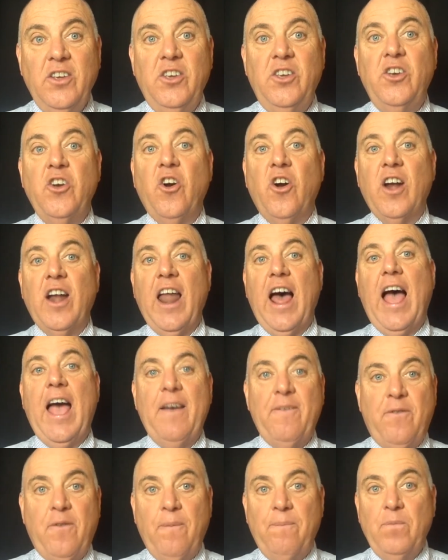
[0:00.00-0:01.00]
your
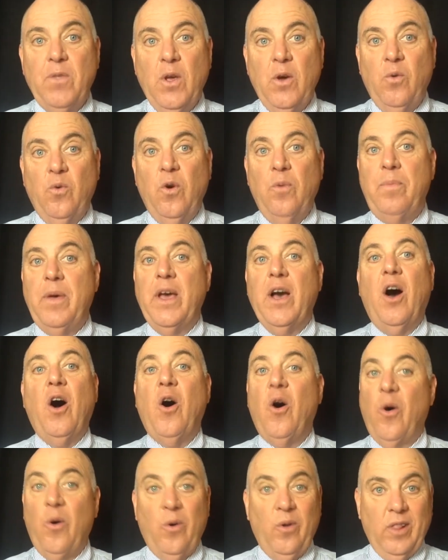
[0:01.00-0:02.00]
life will be
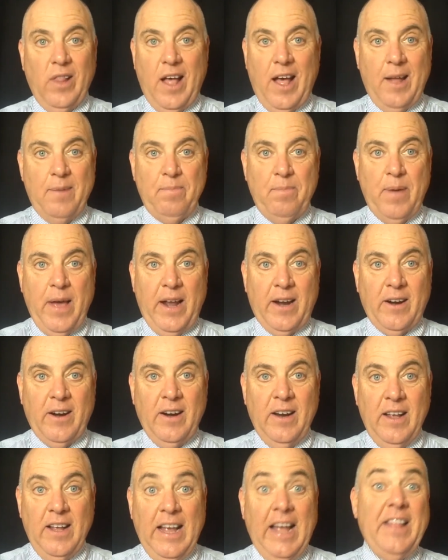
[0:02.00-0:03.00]
a whole lot better.